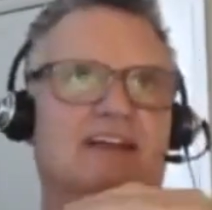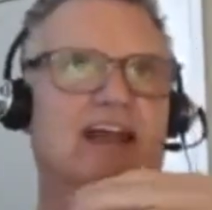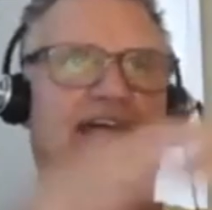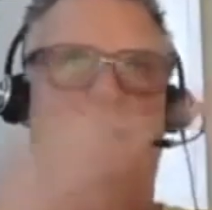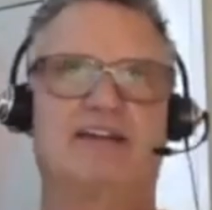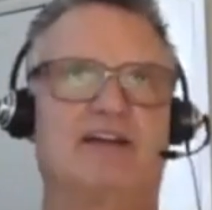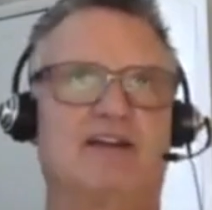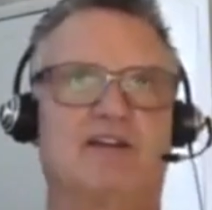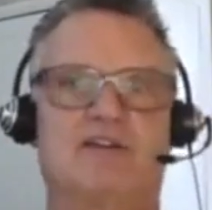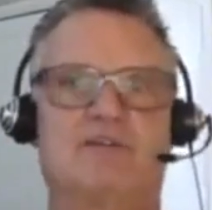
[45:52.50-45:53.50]
And
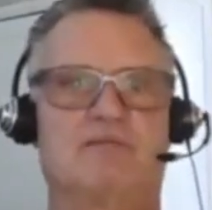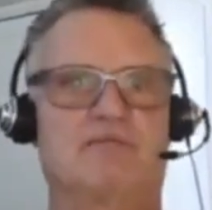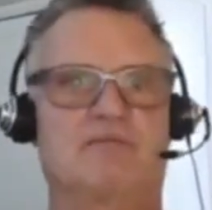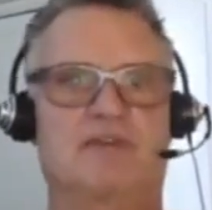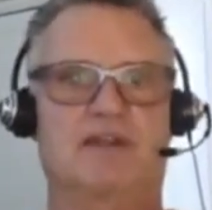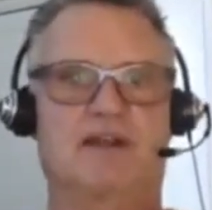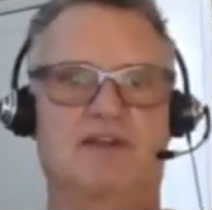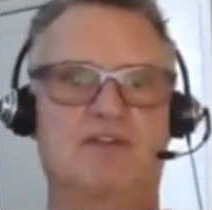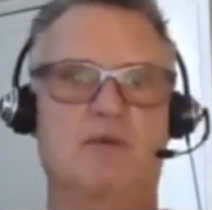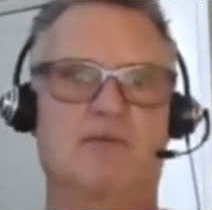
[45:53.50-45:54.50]
uh, the
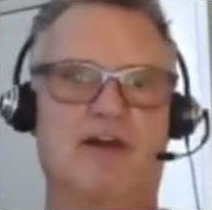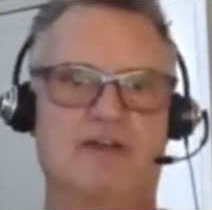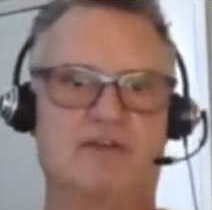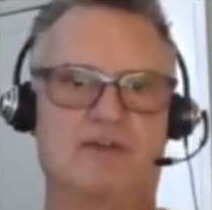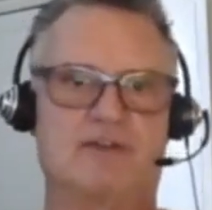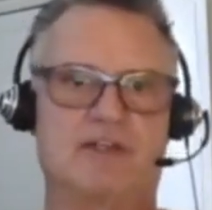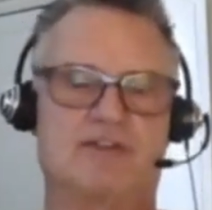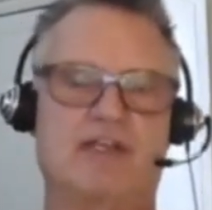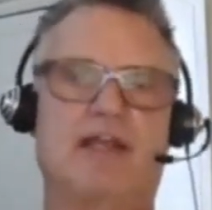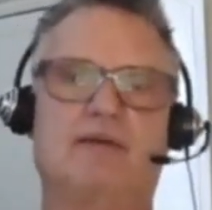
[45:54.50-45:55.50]
supervisor says,
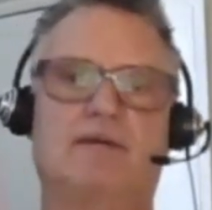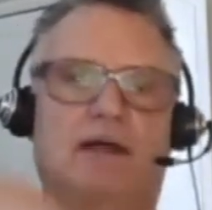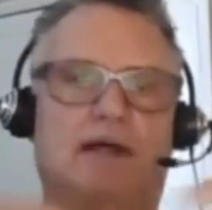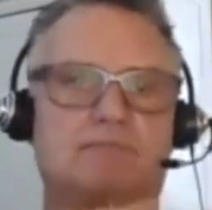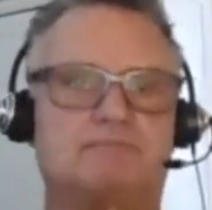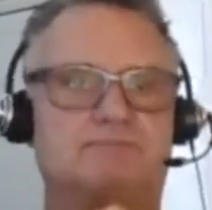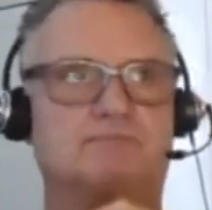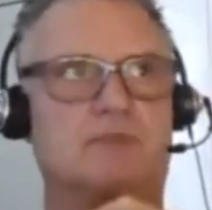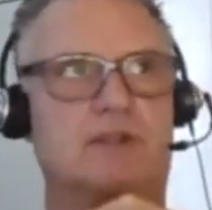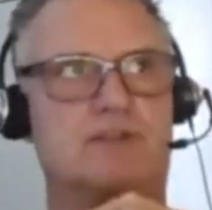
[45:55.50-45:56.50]
"Hey, uh,
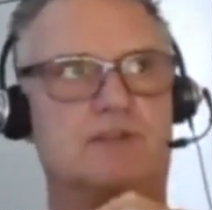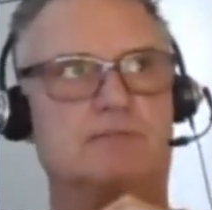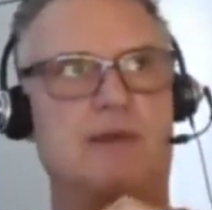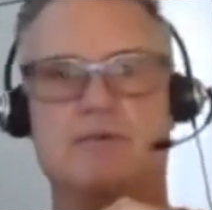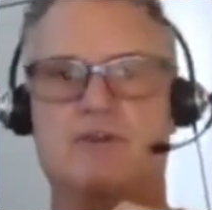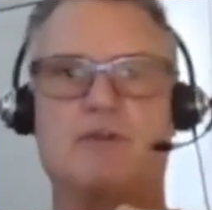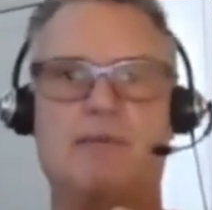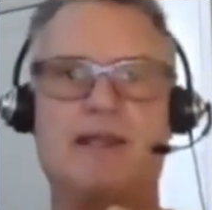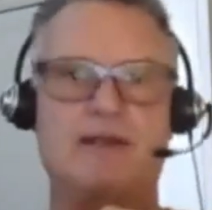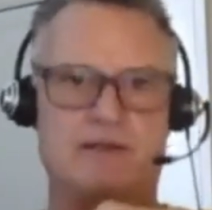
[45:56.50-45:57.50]
listen, I was on the
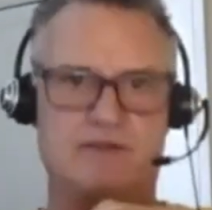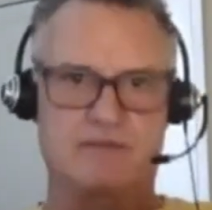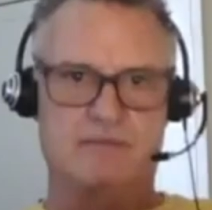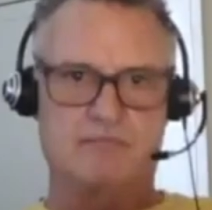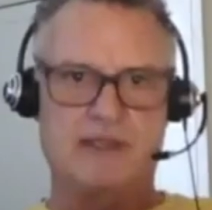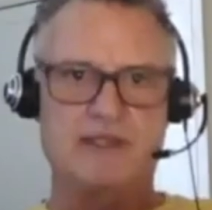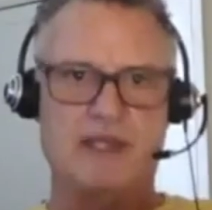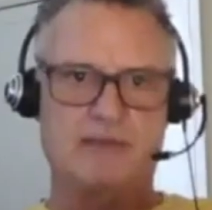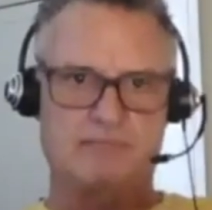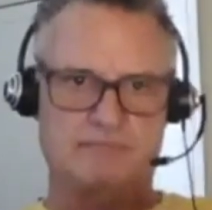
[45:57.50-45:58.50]
maintenance
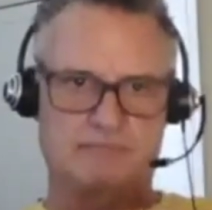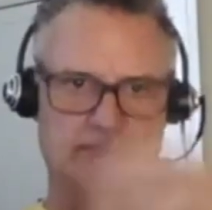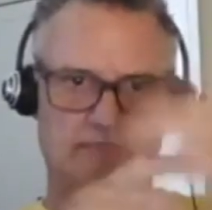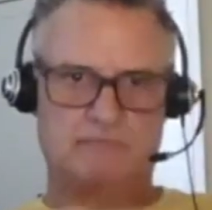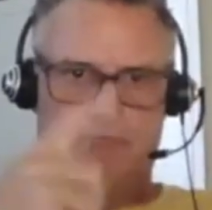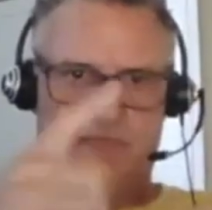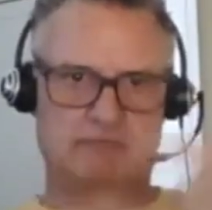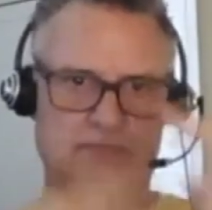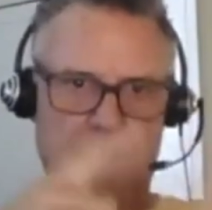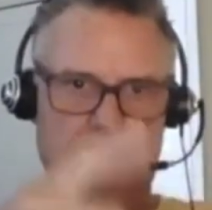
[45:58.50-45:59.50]
midnight
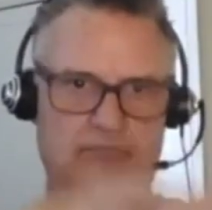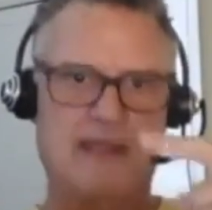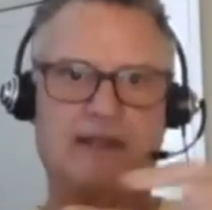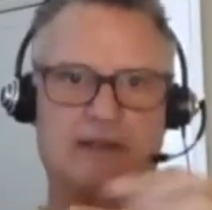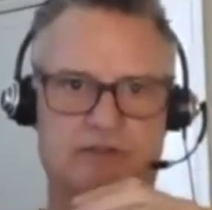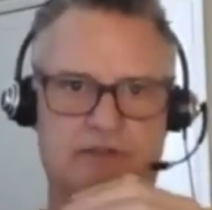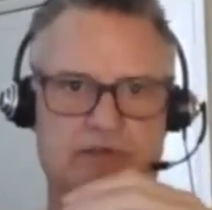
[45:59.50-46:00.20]
maintenance.